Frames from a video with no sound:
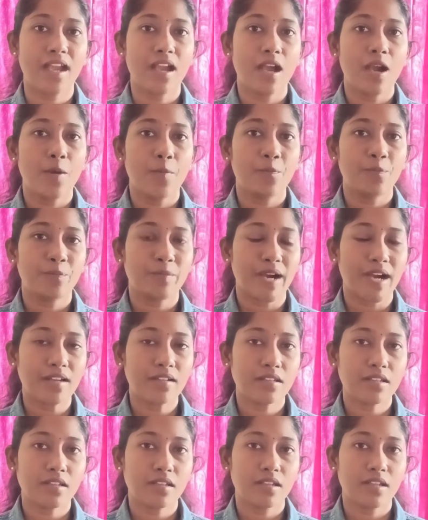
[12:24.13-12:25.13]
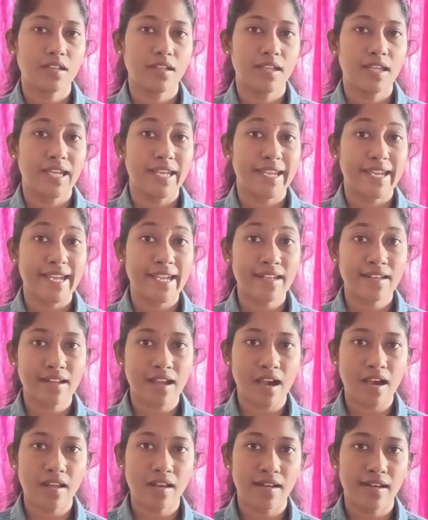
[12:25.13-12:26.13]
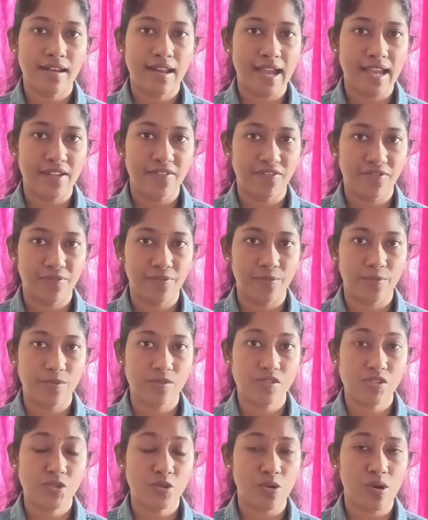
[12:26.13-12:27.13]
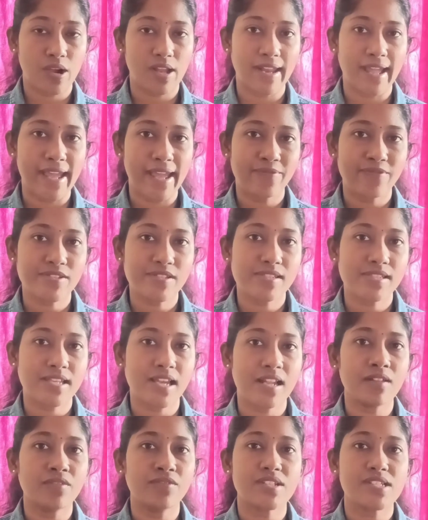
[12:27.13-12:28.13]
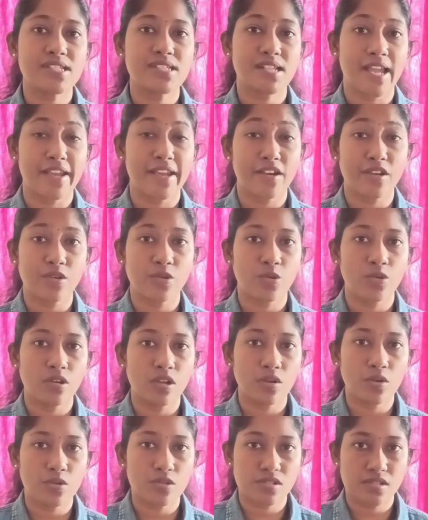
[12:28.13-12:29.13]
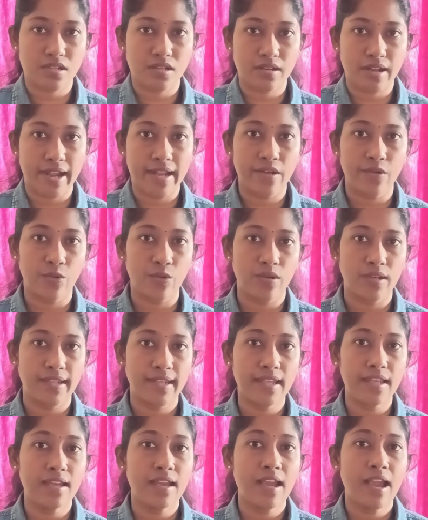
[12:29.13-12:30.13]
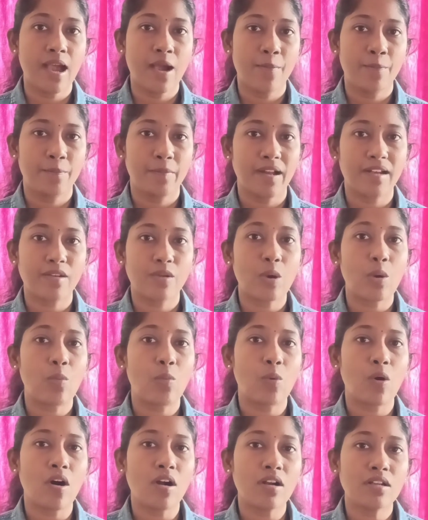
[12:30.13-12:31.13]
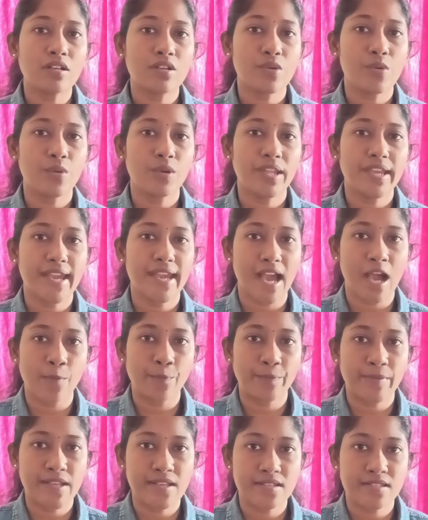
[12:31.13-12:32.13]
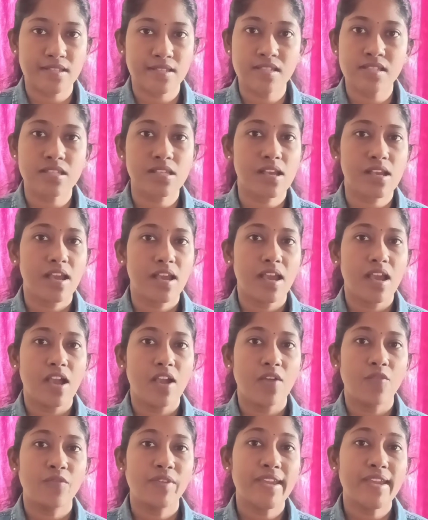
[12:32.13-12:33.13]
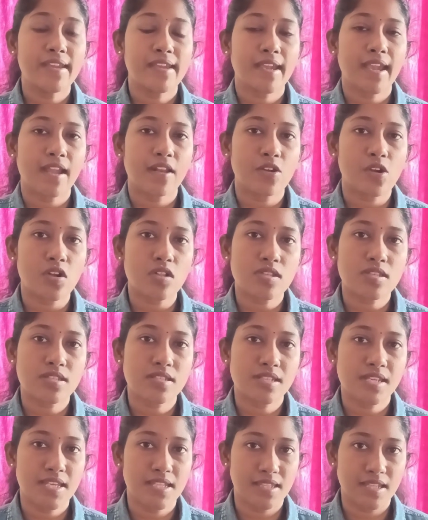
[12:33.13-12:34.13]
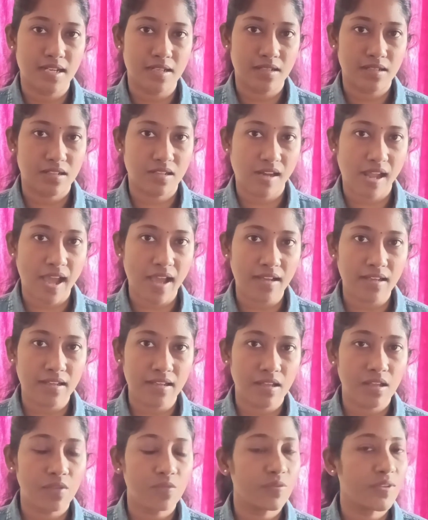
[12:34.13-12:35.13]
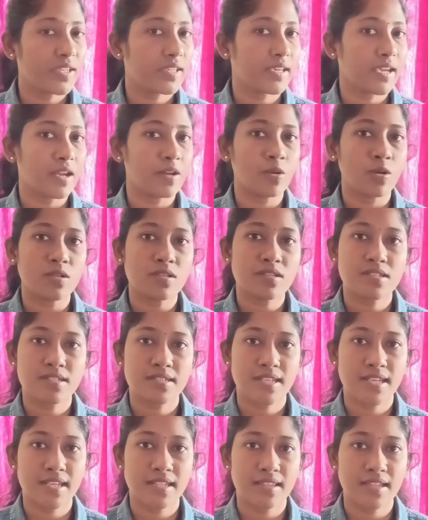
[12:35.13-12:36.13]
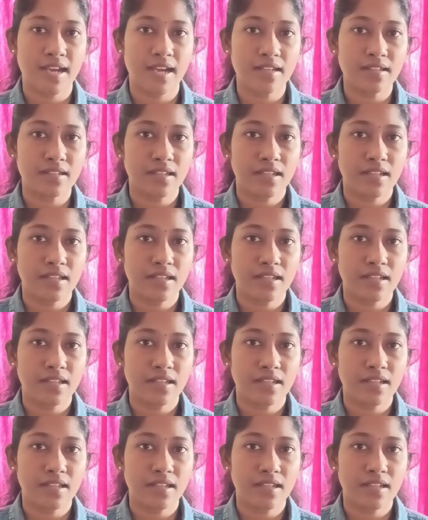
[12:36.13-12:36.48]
But in our life, so our life itself is like a roller coaster ride only, but what truly happens is we cannot see that track, we cannot see that